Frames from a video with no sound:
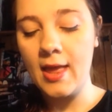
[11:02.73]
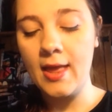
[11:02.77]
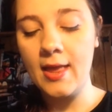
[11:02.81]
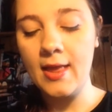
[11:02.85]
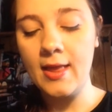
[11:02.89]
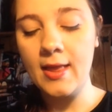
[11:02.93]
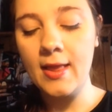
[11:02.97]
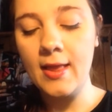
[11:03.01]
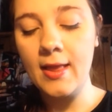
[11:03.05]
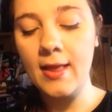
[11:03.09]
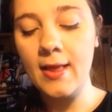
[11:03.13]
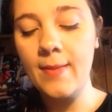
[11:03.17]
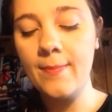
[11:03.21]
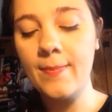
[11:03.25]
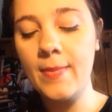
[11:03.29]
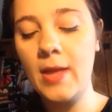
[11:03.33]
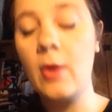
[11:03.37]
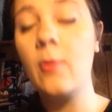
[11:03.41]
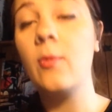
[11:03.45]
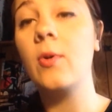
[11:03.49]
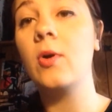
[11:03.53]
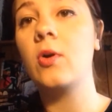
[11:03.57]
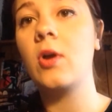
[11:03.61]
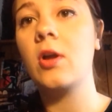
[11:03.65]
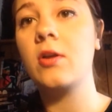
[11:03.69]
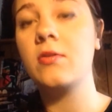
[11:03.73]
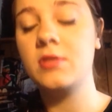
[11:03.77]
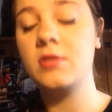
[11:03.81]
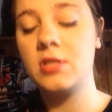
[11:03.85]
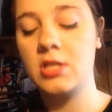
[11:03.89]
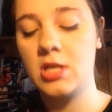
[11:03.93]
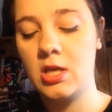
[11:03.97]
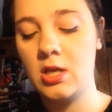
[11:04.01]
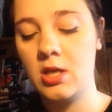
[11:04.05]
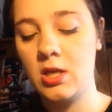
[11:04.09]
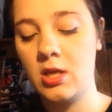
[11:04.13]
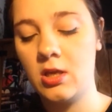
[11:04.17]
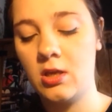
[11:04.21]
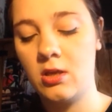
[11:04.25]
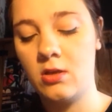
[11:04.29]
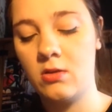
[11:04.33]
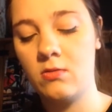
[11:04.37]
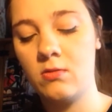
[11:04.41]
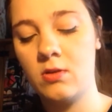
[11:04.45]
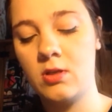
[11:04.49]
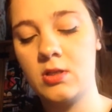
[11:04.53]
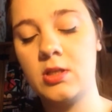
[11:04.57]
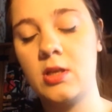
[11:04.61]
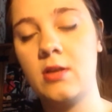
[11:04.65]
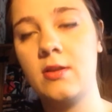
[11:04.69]
Um, we'll go to,
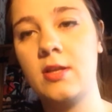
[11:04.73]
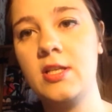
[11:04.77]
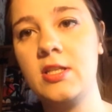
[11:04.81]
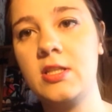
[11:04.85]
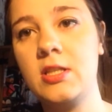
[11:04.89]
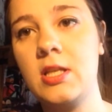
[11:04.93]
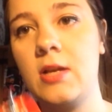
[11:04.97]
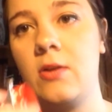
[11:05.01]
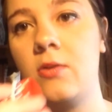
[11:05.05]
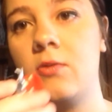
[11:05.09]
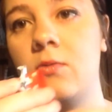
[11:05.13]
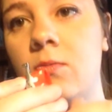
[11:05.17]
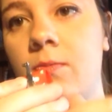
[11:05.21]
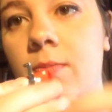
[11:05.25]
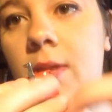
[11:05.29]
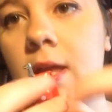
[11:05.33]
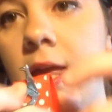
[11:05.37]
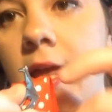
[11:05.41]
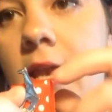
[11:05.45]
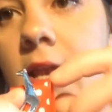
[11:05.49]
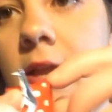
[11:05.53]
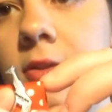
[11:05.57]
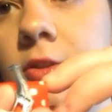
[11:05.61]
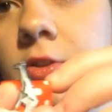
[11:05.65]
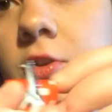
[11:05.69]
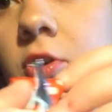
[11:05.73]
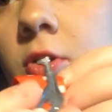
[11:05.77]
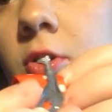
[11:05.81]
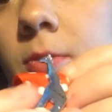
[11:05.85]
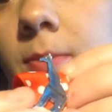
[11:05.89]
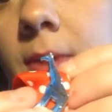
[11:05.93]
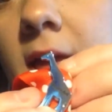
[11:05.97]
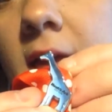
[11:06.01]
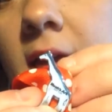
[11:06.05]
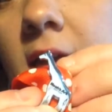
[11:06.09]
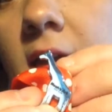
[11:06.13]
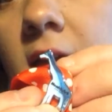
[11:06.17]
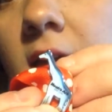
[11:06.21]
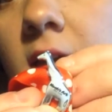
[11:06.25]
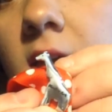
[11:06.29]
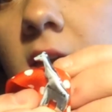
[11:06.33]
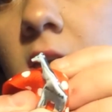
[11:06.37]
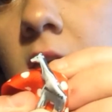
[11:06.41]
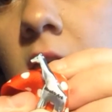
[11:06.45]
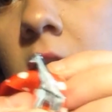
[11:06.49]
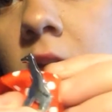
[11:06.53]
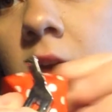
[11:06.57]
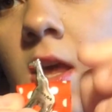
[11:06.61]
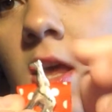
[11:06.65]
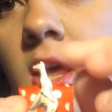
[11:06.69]
so this little pin at the top here,
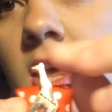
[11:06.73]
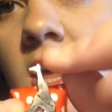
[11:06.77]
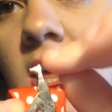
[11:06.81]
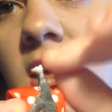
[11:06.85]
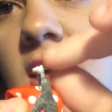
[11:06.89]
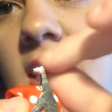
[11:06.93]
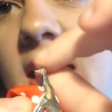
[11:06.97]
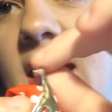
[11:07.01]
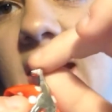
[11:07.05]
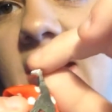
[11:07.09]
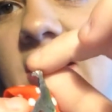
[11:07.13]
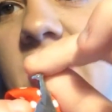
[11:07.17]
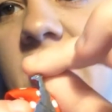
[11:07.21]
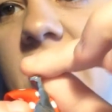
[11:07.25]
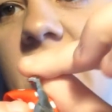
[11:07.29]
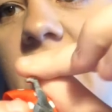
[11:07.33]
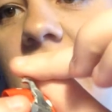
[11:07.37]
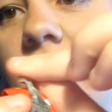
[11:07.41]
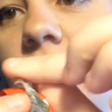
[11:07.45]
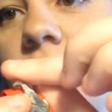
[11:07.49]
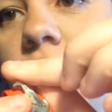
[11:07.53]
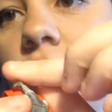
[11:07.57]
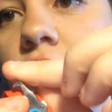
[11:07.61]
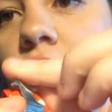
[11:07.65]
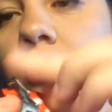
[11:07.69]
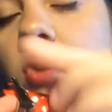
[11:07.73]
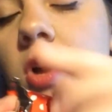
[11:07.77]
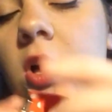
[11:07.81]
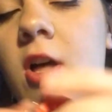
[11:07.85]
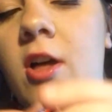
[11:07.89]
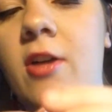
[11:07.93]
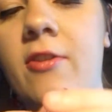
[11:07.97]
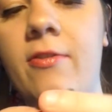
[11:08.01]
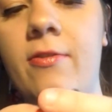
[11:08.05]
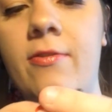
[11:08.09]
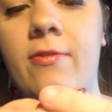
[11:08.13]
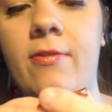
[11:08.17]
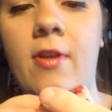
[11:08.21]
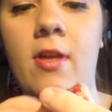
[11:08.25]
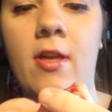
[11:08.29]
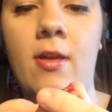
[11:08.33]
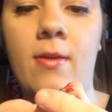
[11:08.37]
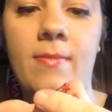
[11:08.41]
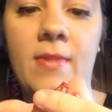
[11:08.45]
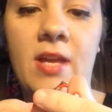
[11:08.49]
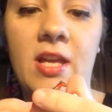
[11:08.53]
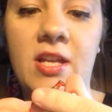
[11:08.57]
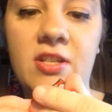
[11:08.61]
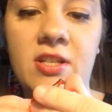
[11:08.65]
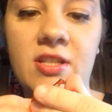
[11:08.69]
it's this little giraffe,
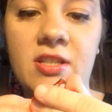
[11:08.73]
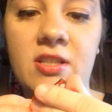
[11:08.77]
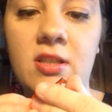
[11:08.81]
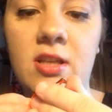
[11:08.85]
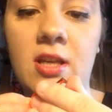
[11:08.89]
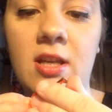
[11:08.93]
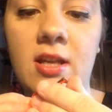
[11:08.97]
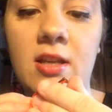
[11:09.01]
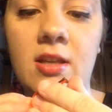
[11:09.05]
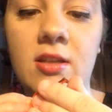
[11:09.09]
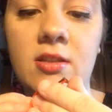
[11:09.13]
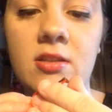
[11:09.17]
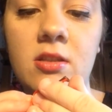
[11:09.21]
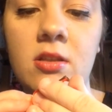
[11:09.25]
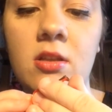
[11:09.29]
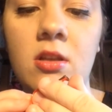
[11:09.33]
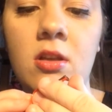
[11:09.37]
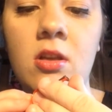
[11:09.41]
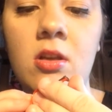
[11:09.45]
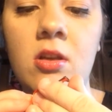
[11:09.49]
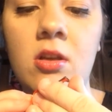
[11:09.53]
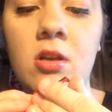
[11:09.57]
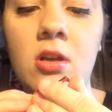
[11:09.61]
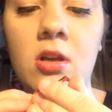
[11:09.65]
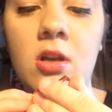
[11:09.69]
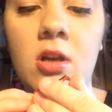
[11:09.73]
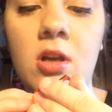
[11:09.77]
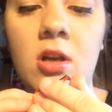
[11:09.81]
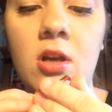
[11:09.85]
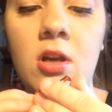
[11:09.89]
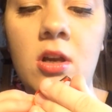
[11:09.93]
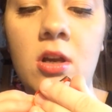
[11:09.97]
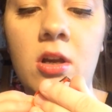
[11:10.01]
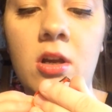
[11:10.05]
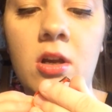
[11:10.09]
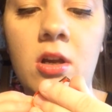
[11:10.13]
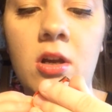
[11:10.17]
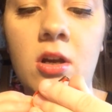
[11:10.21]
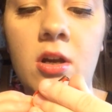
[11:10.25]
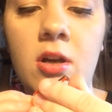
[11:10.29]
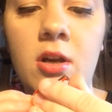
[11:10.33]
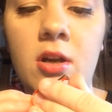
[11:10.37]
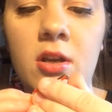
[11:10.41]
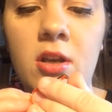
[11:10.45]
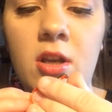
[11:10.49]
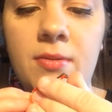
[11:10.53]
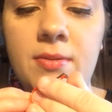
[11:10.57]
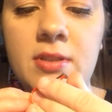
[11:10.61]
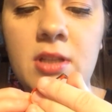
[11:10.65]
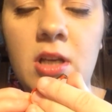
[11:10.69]
um, it just says
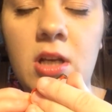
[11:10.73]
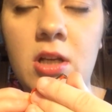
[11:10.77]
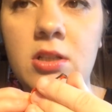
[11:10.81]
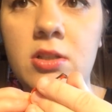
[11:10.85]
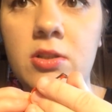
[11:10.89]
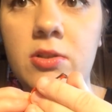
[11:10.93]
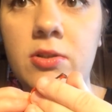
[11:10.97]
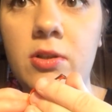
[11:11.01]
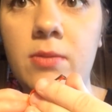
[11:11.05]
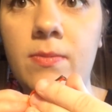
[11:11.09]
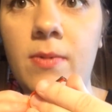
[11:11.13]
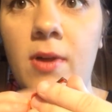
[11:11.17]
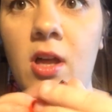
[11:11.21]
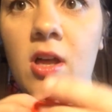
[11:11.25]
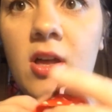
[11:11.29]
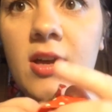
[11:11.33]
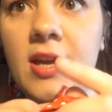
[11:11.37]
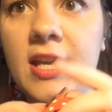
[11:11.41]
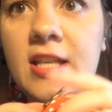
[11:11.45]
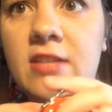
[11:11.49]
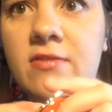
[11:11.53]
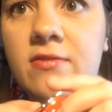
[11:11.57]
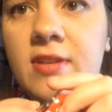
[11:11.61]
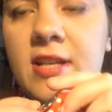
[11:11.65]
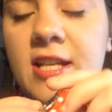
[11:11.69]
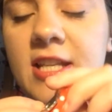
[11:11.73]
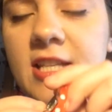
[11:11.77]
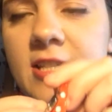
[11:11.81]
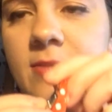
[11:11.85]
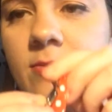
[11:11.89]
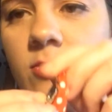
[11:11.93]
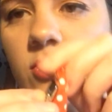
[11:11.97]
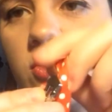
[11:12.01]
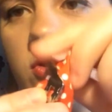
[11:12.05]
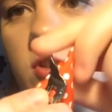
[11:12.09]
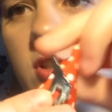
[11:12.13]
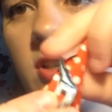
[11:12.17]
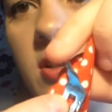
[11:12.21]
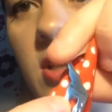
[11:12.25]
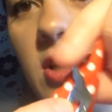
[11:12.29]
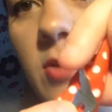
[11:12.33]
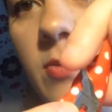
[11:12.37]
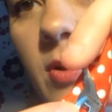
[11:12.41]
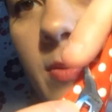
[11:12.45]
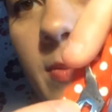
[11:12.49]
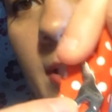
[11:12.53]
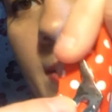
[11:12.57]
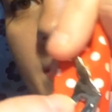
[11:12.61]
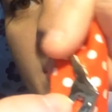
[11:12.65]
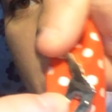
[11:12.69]
Noah's Ark Zoo Park its really small, so you
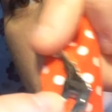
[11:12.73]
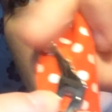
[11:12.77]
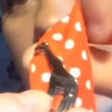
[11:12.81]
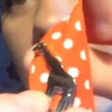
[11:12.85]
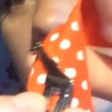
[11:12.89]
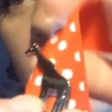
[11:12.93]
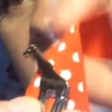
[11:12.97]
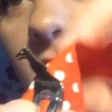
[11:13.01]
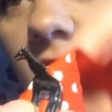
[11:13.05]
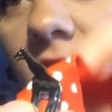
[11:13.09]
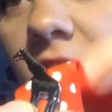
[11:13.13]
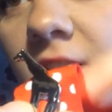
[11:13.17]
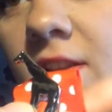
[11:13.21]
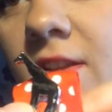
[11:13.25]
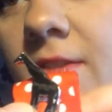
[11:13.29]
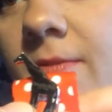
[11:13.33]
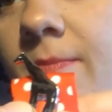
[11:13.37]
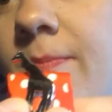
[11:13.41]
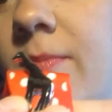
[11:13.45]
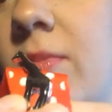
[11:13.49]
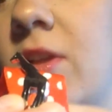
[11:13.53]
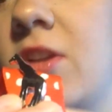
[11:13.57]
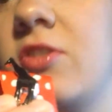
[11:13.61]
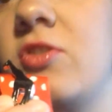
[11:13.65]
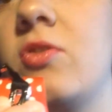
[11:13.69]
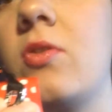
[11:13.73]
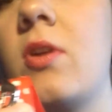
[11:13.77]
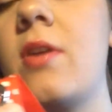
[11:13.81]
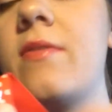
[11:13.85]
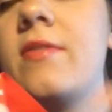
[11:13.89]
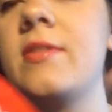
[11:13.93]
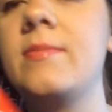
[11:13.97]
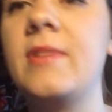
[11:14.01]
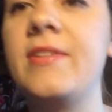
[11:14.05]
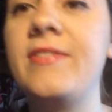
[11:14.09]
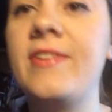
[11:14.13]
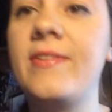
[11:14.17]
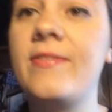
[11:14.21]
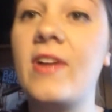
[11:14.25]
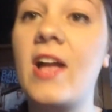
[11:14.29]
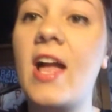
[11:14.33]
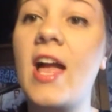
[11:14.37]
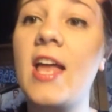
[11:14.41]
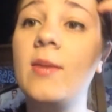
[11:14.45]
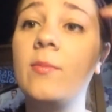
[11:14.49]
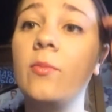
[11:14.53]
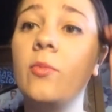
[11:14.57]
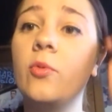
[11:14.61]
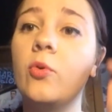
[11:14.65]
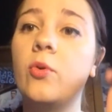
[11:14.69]
won't be able to say that. But giraffe is my favourite
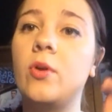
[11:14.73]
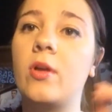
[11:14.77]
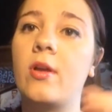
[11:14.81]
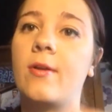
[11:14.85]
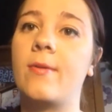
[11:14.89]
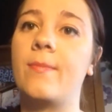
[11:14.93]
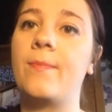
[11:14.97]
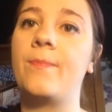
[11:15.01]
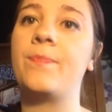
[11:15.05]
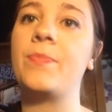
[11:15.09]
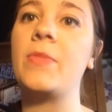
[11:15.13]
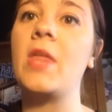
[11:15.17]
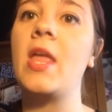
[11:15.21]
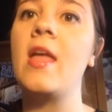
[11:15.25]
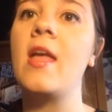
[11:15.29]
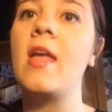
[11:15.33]
animal. Um,